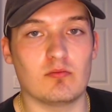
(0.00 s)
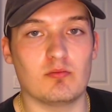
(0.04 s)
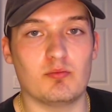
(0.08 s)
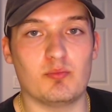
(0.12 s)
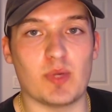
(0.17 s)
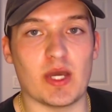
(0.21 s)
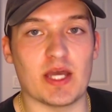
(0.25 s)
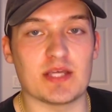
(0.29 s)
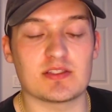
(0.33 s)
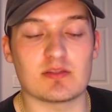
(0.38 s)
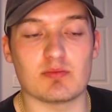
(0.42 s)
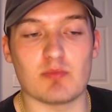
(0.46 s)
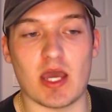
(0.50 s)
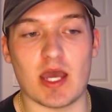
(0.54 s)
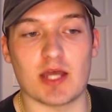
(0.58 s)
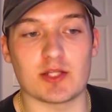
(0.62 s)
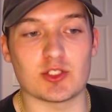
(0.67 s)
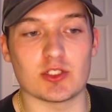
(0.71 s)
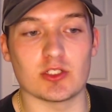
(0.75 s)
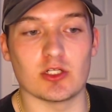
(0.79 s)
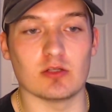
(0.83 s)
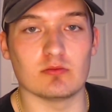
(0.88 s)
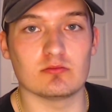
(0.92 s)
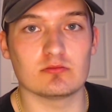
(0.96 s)
best
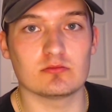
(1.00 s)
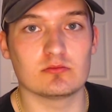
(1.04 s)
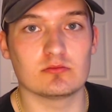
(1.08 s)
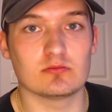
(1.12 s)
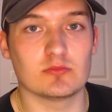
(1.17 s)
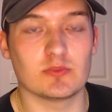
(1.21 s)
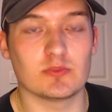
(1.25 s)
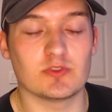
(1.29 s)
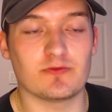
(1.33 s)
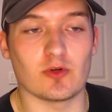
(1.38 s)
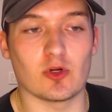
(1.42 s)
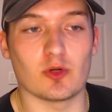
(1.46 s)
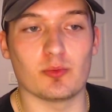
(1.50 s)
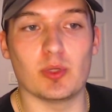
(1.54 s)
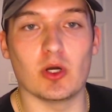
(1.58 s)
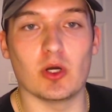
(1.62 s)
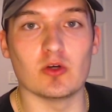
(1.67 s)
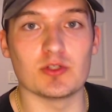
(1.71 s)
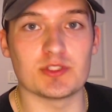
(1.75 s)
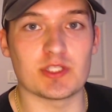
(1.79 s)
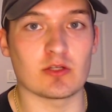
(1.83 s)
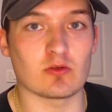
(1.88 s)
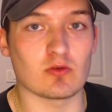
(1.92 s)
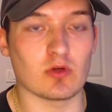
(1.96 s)
matchup for
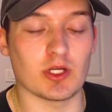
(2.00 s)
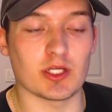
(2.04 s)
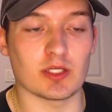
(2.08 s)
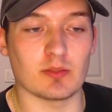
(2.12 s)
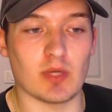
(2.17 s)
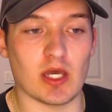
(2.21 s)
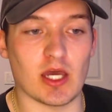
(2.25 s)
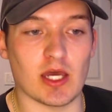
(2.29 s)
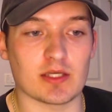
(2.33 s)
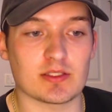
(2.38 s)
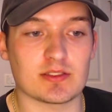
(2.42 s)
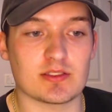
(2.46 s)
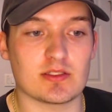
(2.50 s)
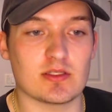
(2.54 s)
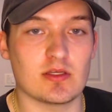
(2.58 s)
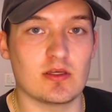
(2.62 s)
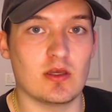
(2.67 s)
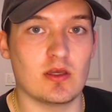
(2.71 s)
opposing running backs,